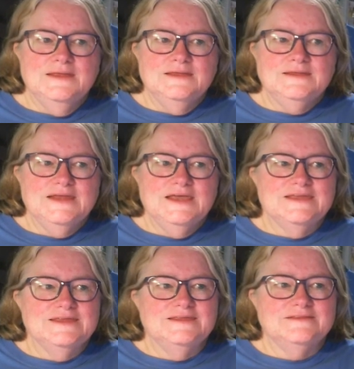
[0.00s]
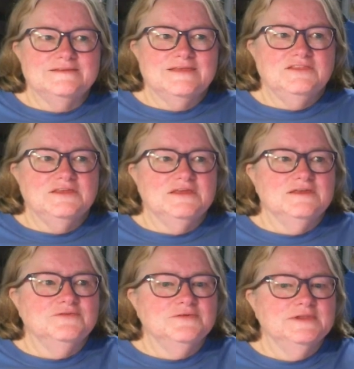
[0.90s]
G'day, it's Kathy
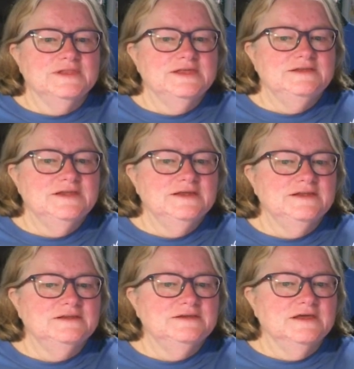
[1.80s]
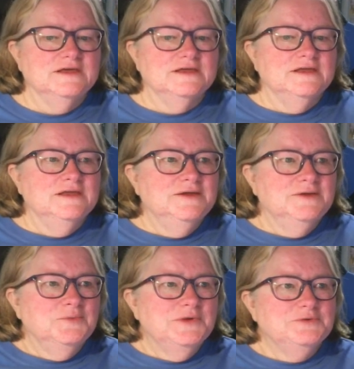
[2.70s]
from the land down under.
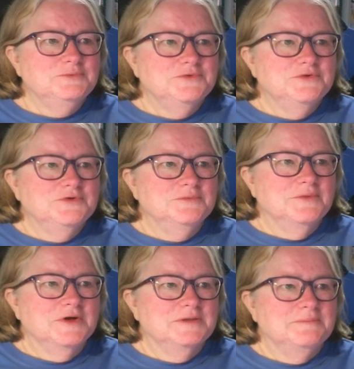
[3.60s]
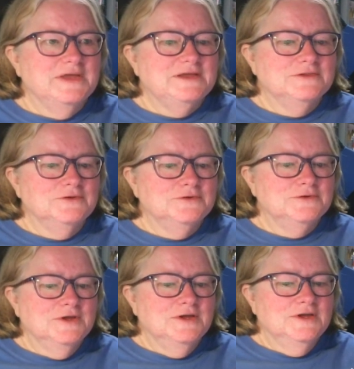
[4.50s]
Welcome to my backlog
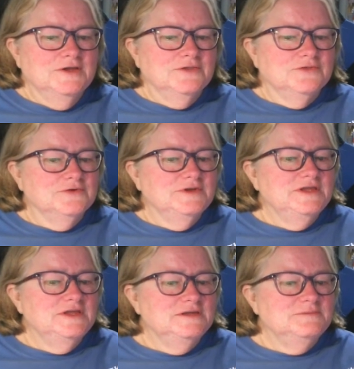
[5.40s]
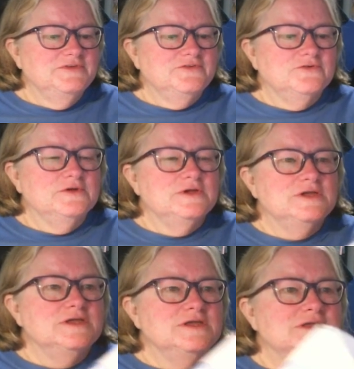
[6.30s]
3D
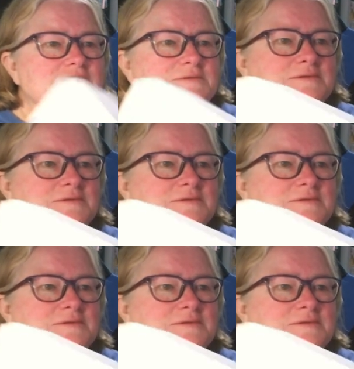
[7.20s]
mystery